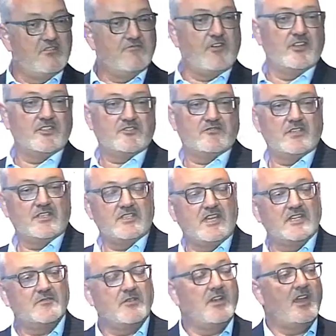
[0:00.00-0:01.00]
advance for this
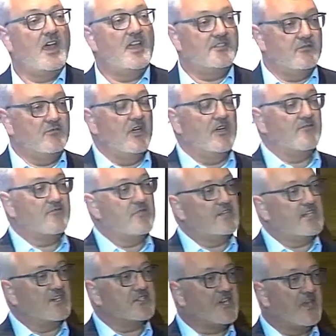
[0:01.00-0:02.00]
next one. I do work for a
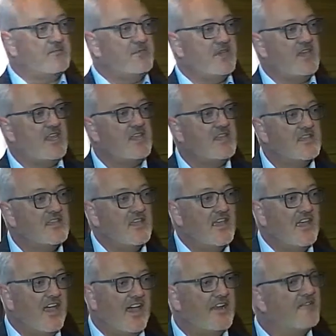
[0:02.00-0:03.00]
Dutch company,
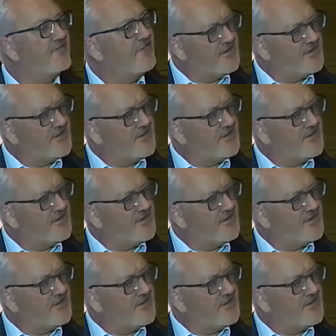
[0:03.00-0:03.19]
and